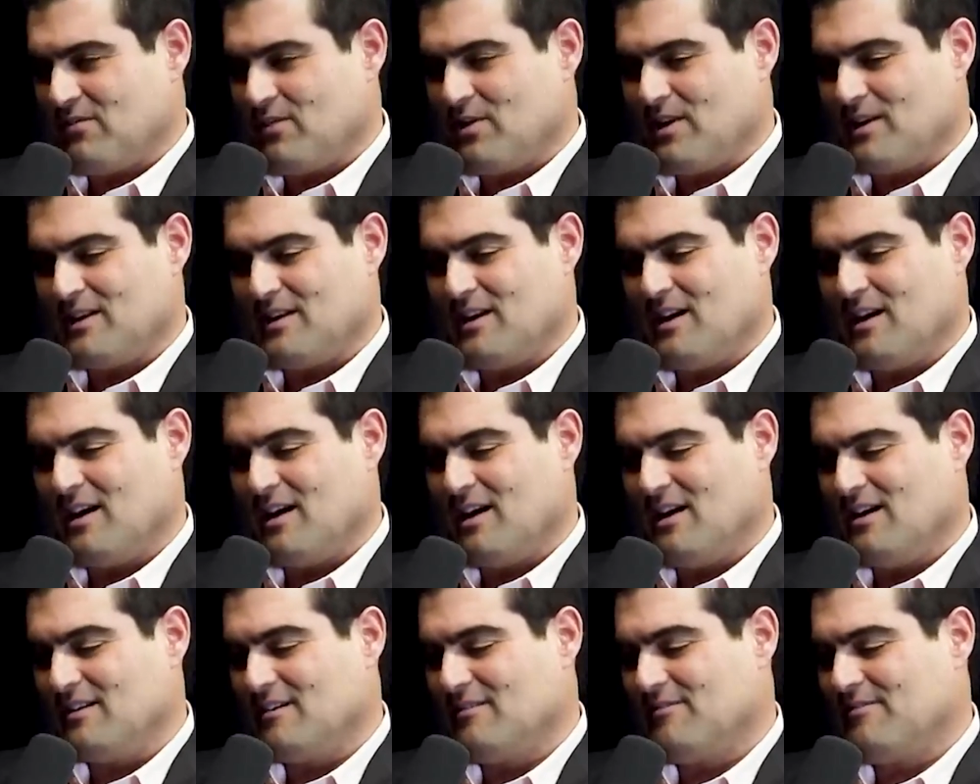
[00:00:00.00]
of what
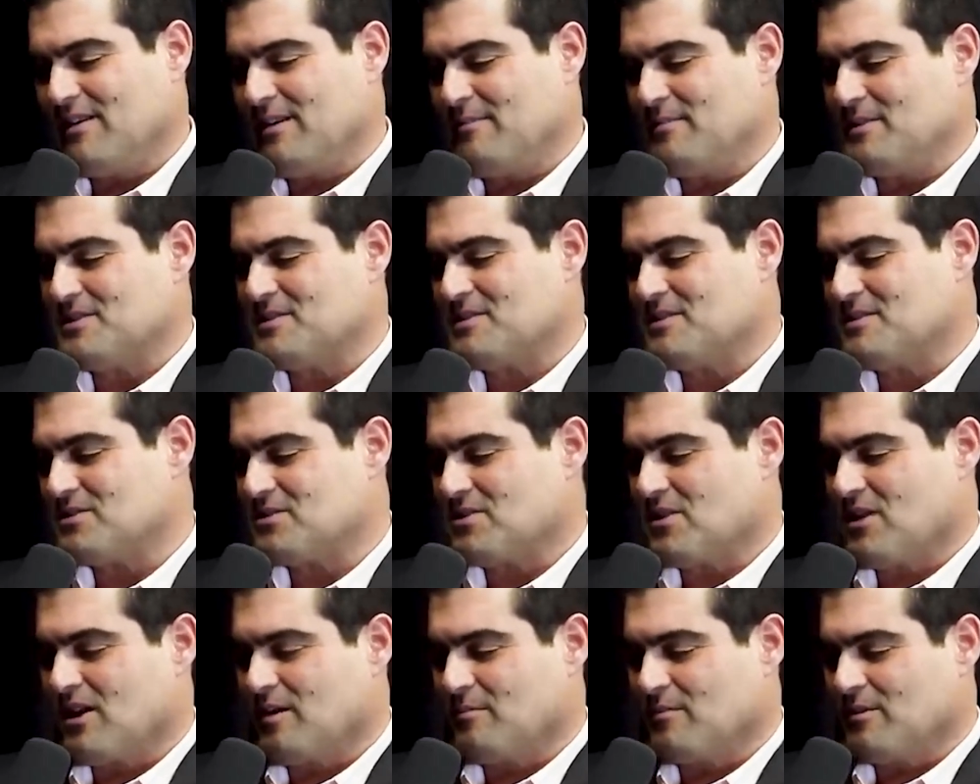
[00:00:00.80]
uh, the famous
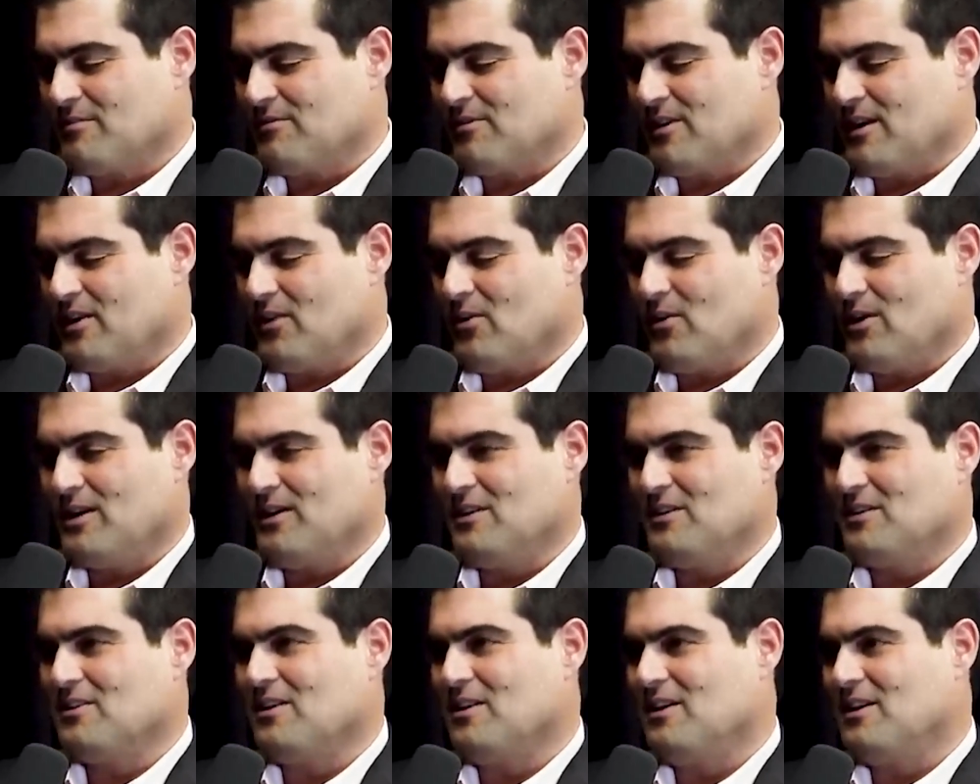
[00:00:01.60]
astronomer Fred
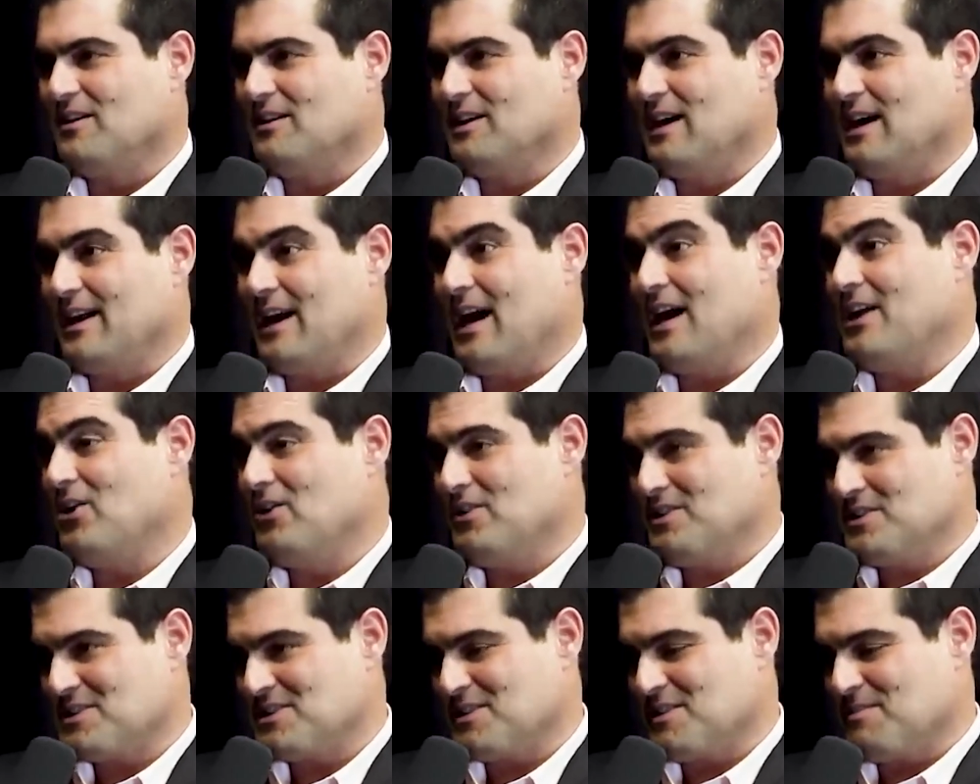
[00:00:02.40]
Hoyle called, I, I know
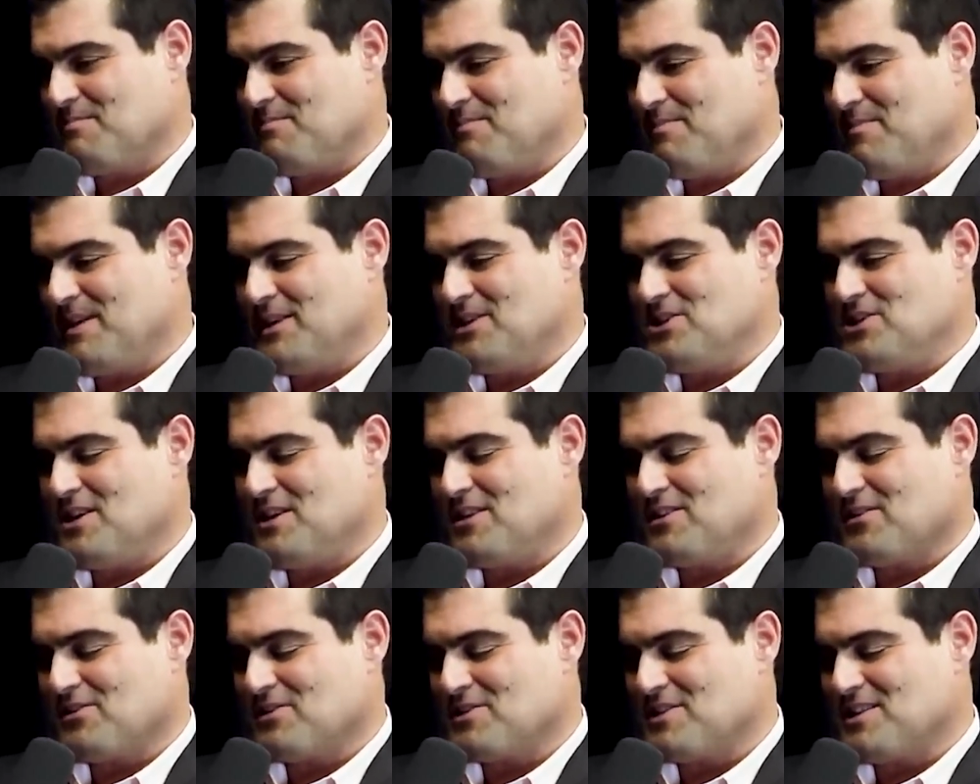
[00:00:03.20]
this is a P G
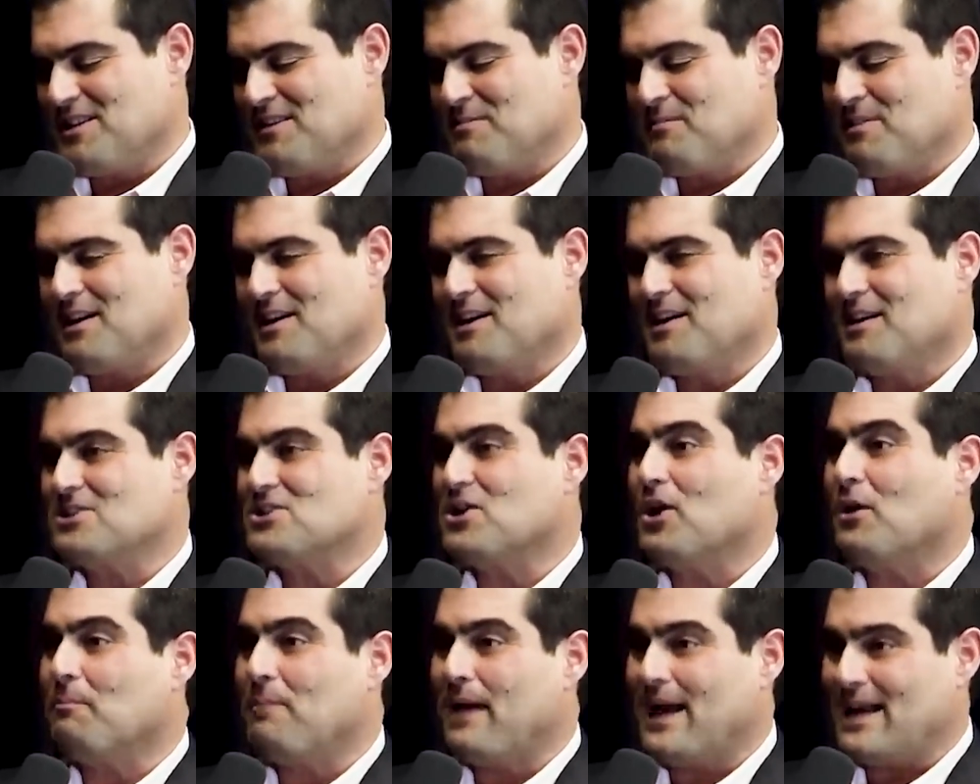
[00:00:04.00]
thirteen podcast, it's called